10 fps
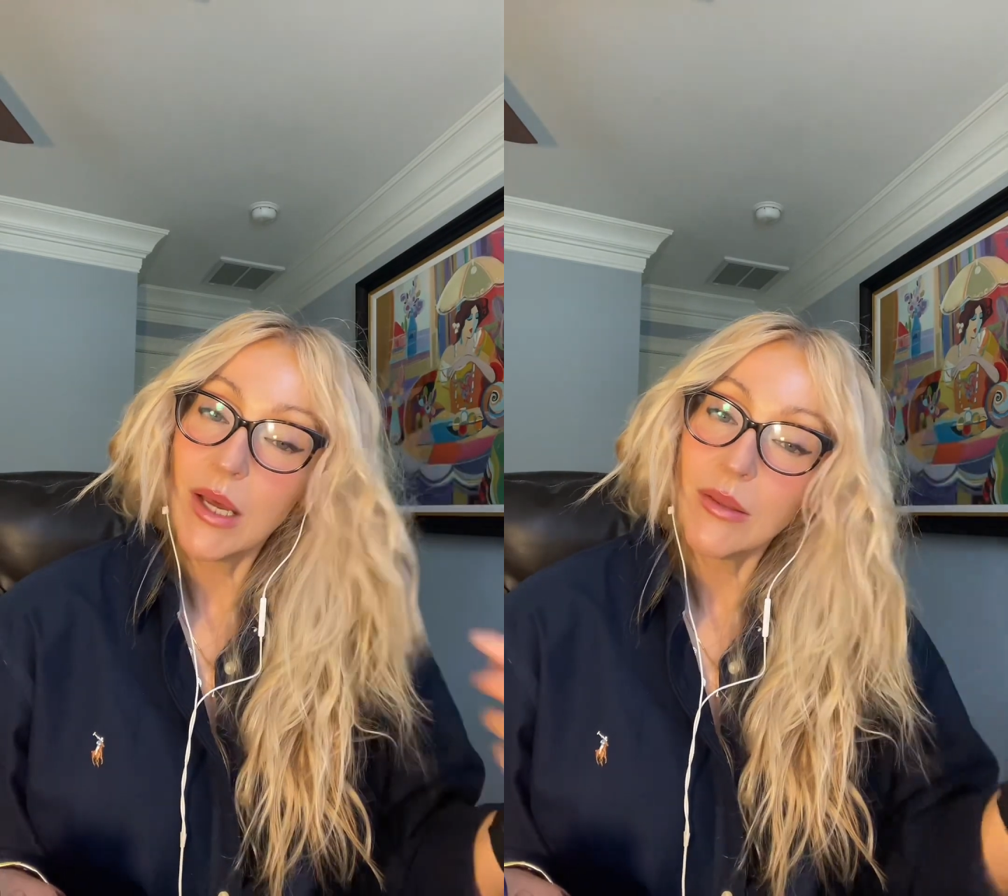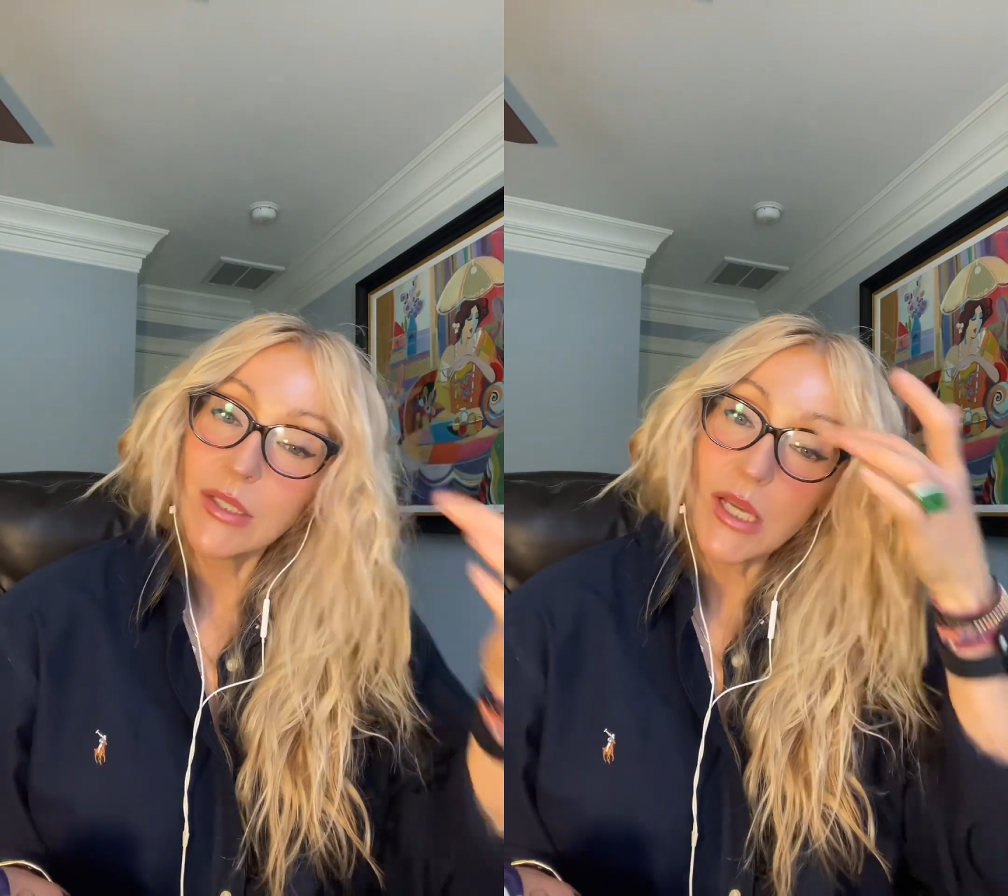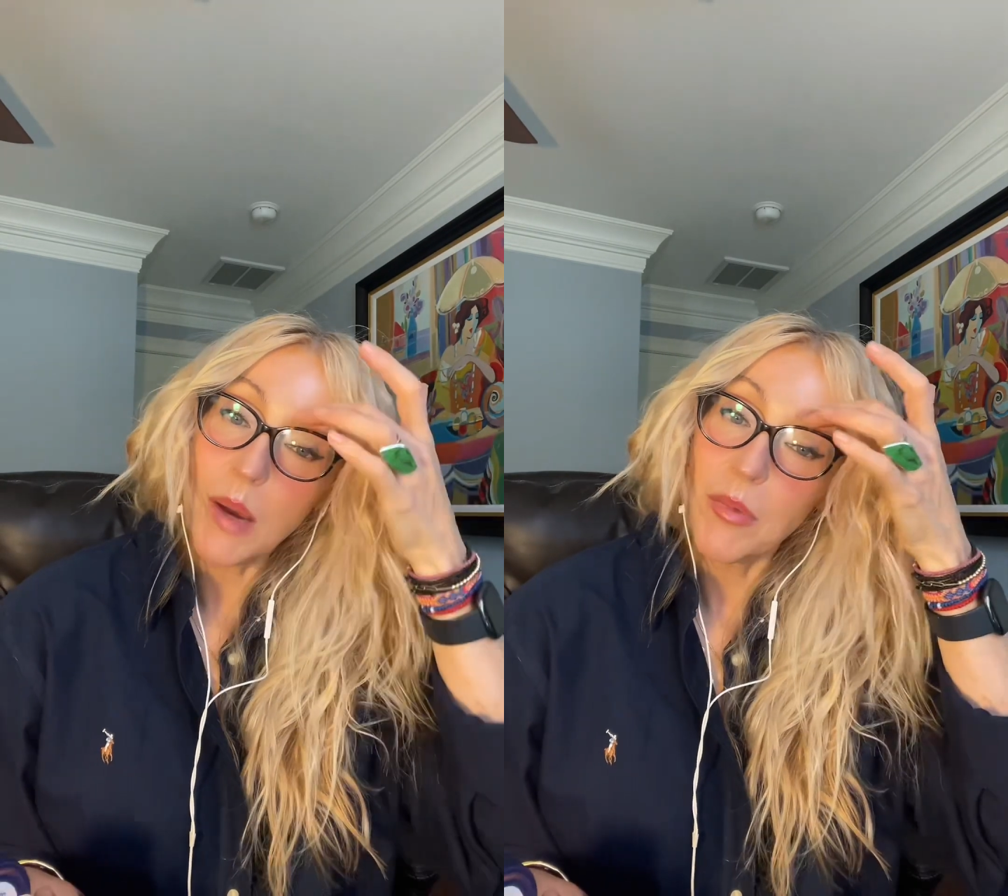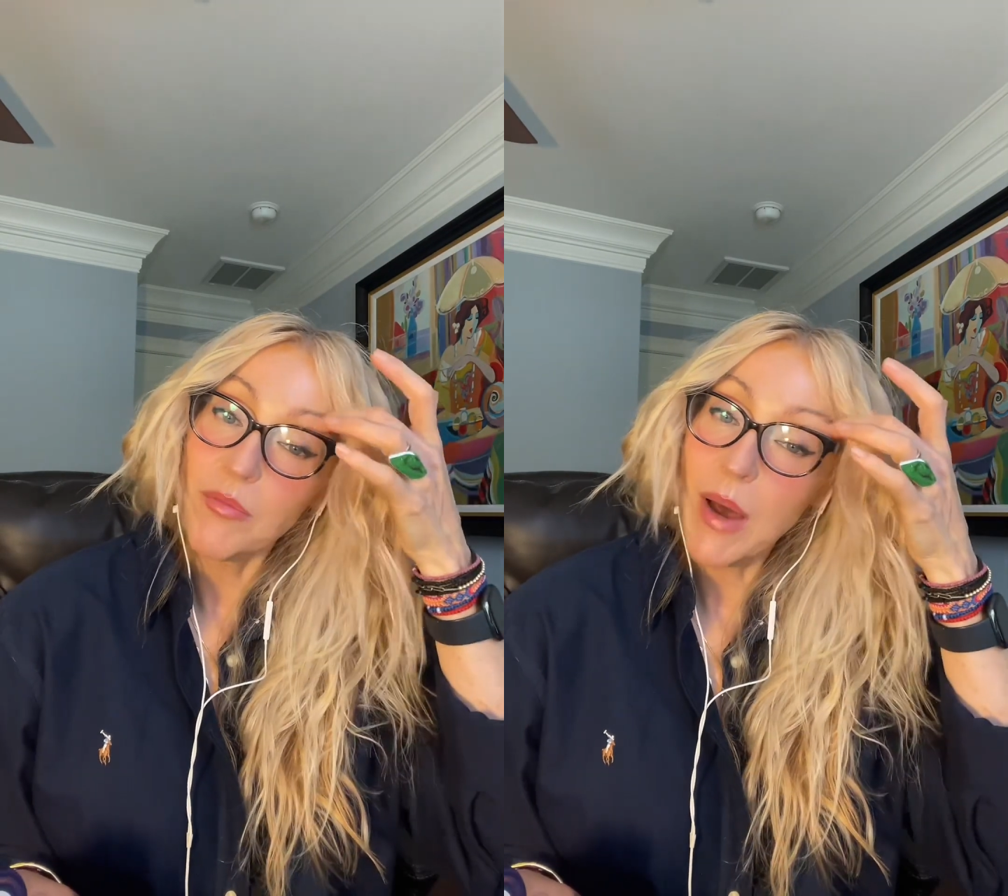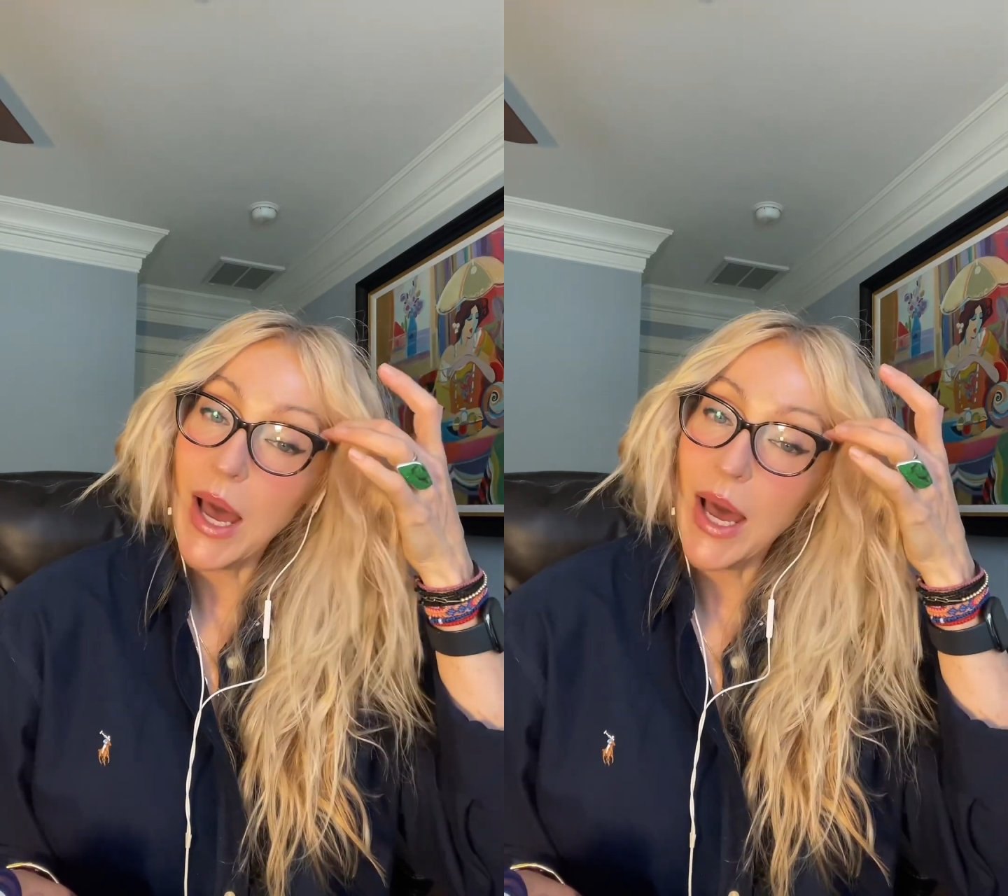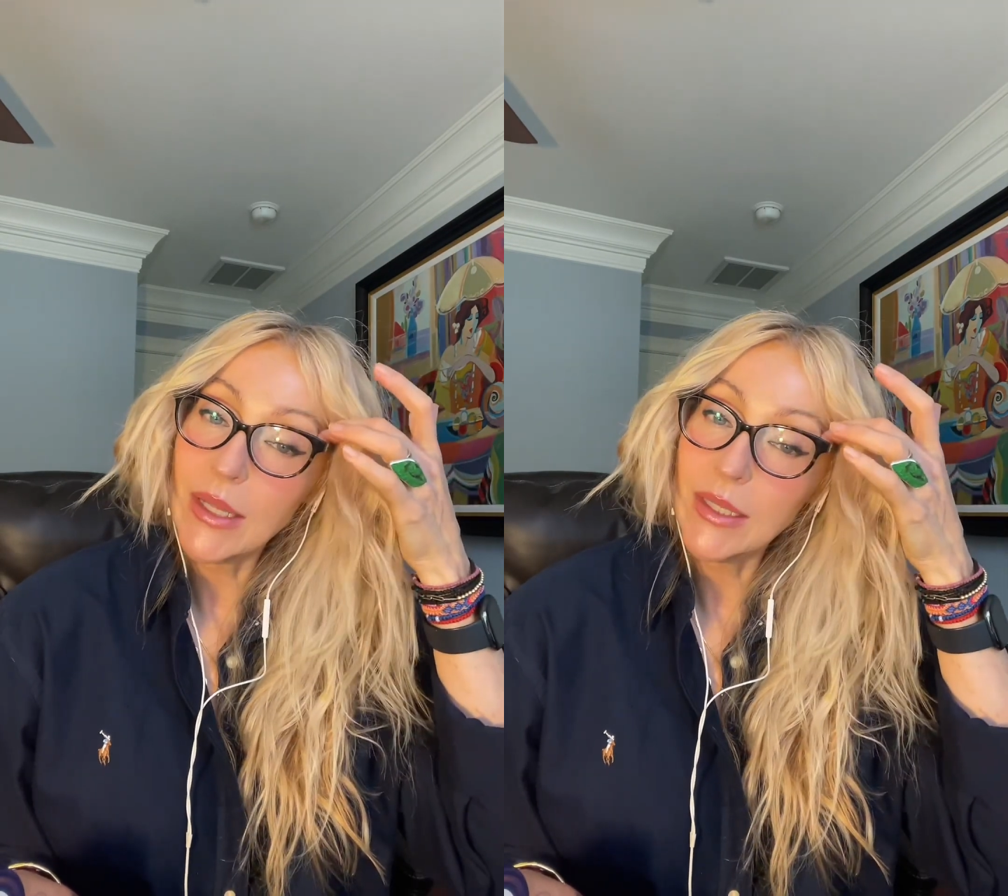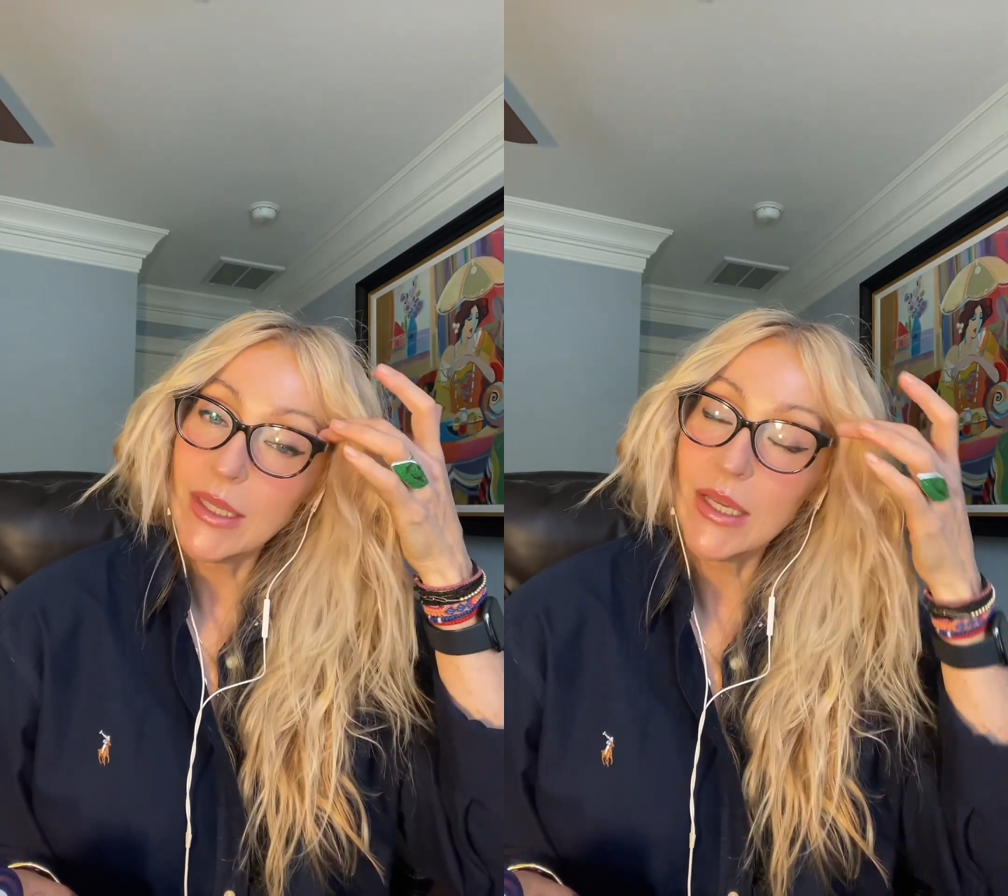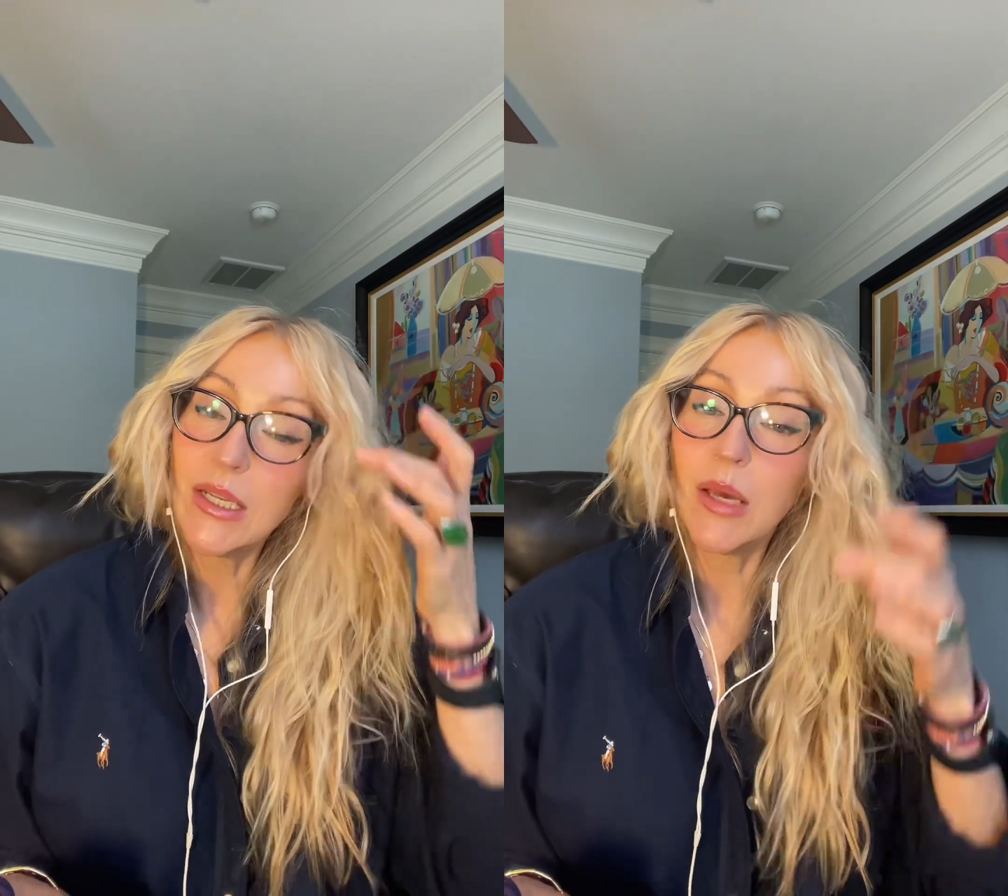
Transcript: the top of my eyelid